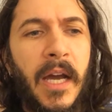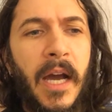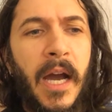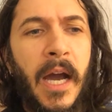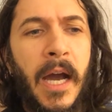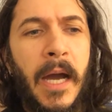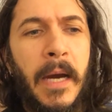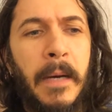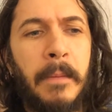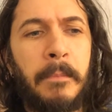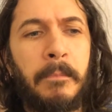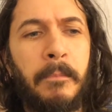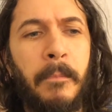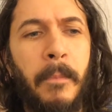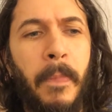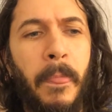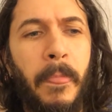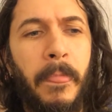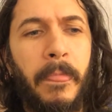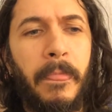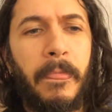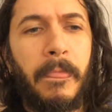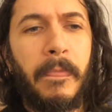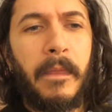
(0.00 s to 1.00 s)
Um,
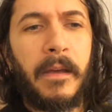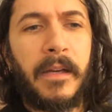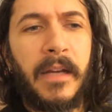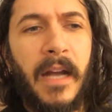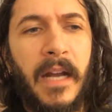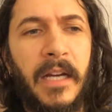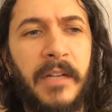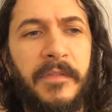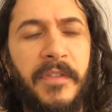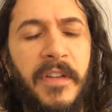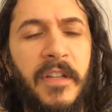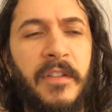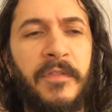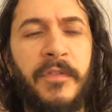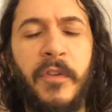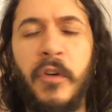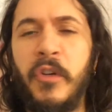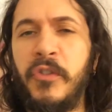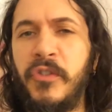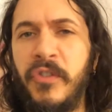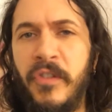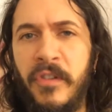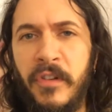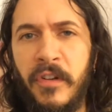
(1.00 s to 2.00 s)
kind of his
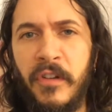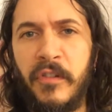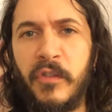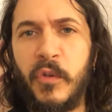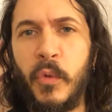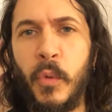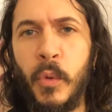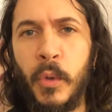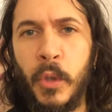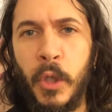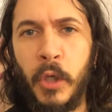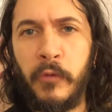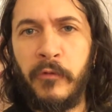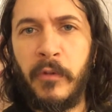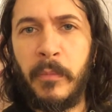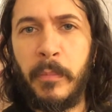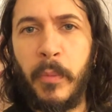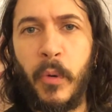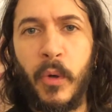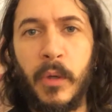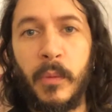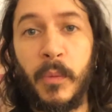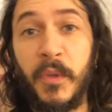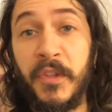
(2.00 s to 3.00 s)
versions of the schoolgirl
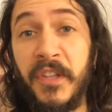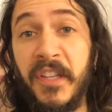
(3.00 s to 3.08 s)
report.